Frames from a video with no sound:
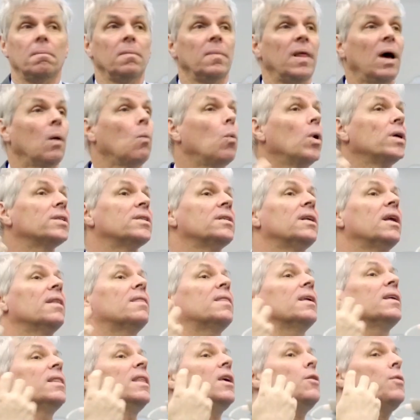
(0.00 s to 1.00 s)
That wasn't a
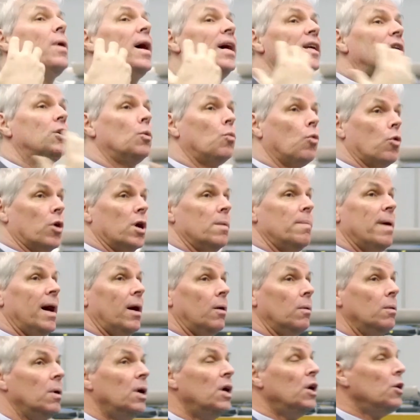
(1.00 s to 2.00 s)
thing that you had to worry
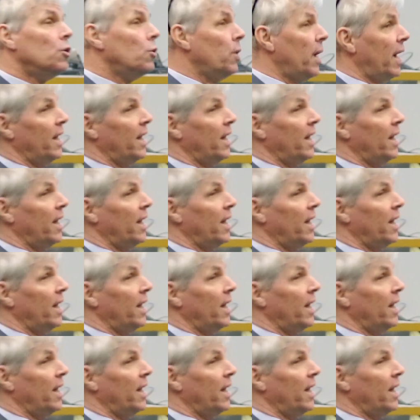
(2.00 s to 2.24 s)
about. You